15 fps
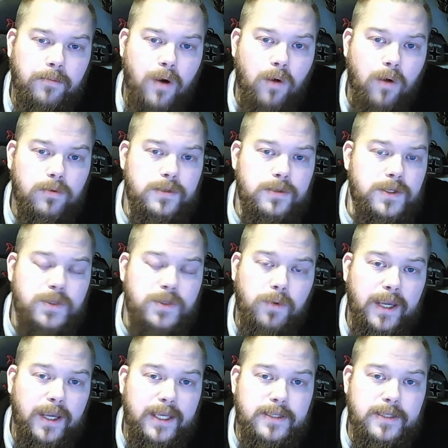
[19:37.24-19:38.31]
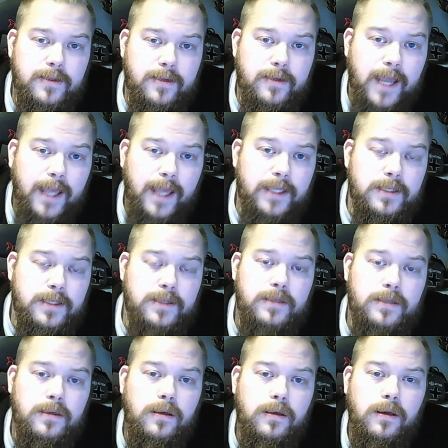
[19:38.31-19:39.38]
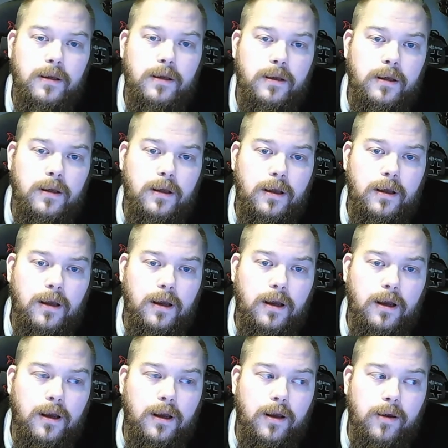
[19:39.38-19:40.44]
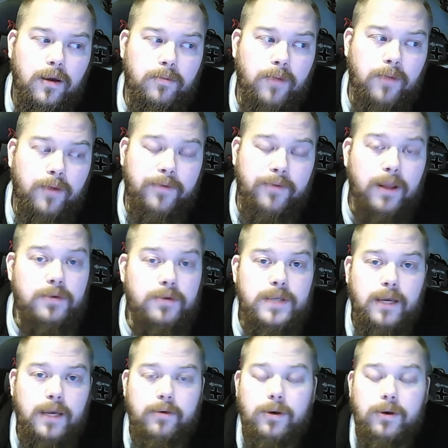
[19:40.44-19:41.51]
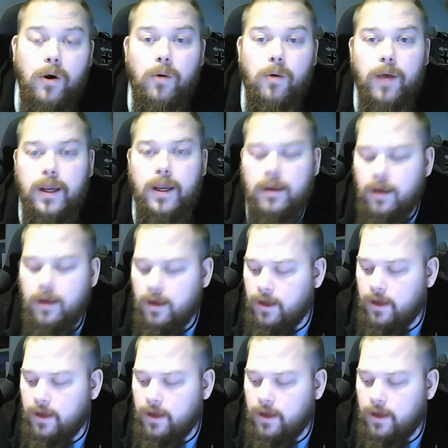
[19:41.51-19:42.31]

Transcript: Poles, the Swedes, the Danes, my fellows here in Norway.